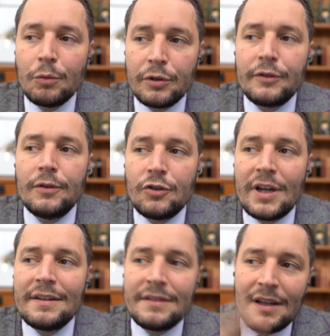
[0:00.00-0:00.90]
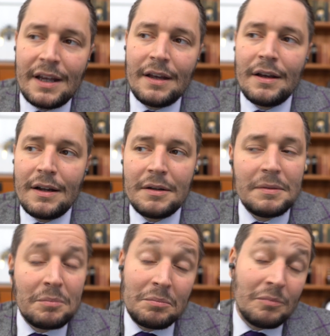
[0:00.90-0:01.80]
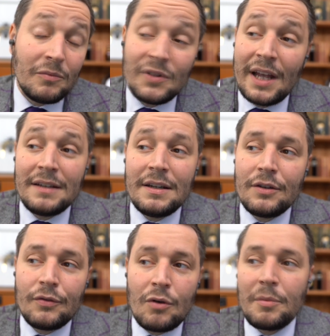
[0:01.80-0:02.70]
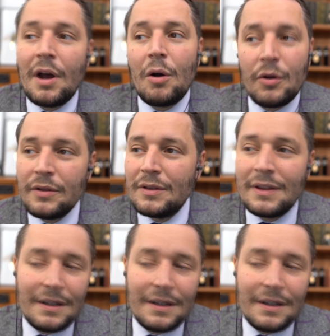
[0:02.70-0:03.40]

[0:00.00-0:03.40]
would suggest 10 years from now on,